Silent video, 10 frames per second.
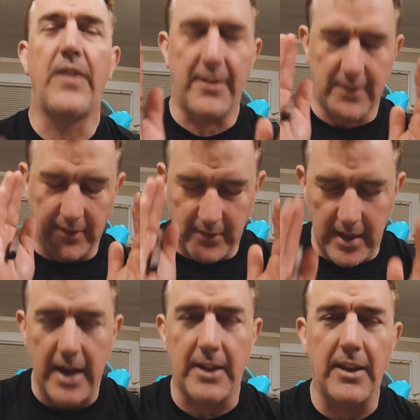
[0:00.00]
That's
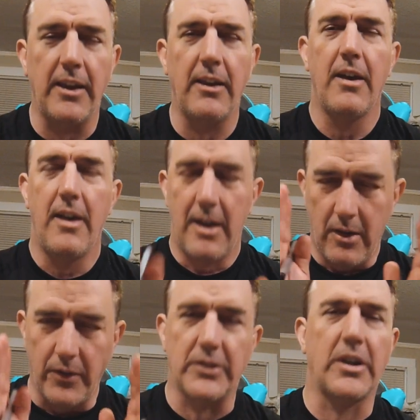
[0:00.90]
exactly
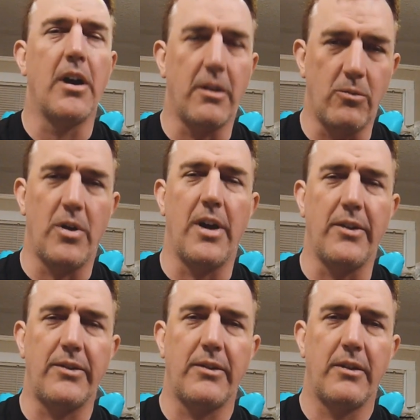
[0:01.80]
how this cunt
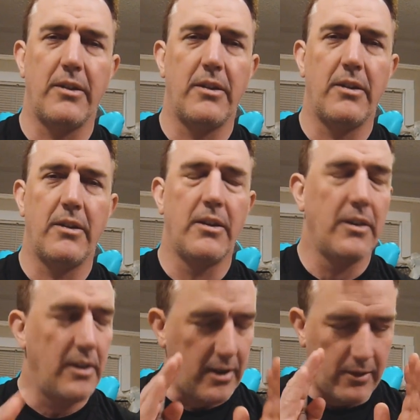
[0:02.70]
was.
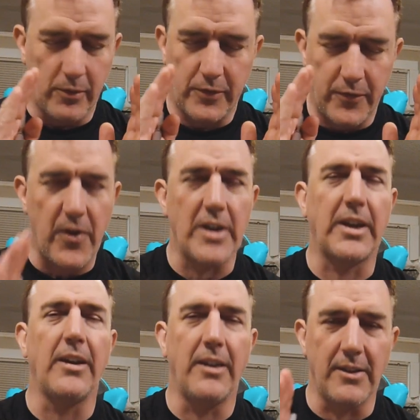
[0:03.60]
It was
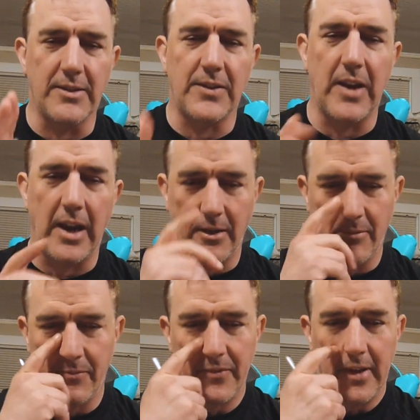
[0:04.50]
fucking
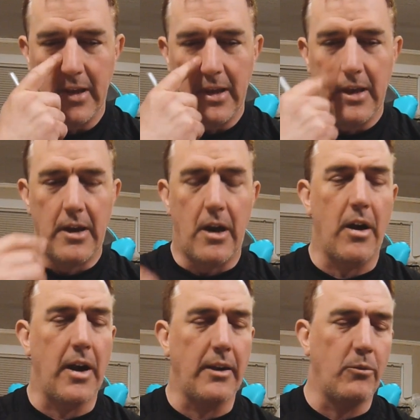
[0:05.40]
insane.
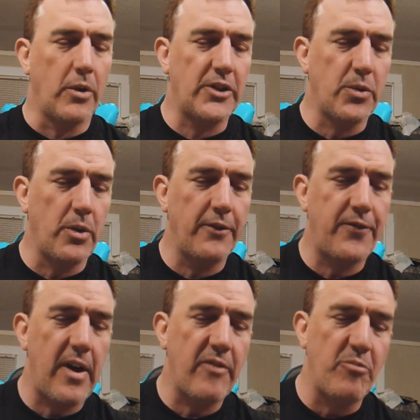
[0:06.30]
All right, we're at
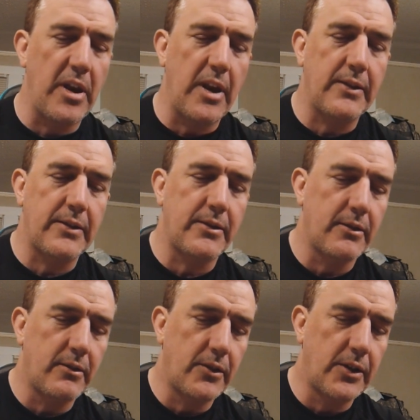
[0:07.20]
25
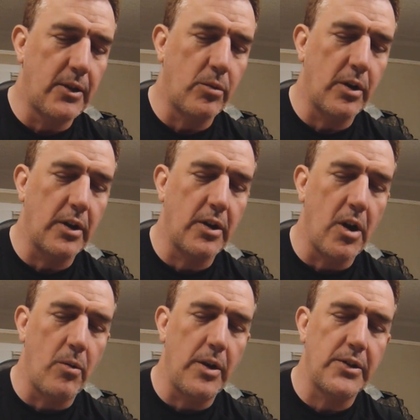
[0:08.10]
minutes, so we're going
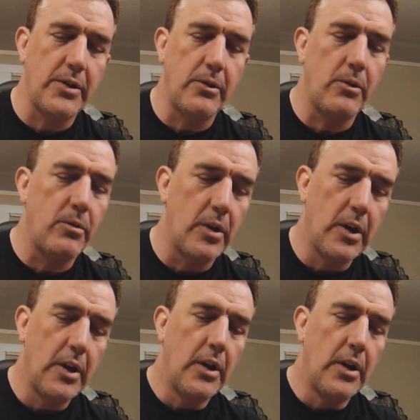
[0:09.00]
to go into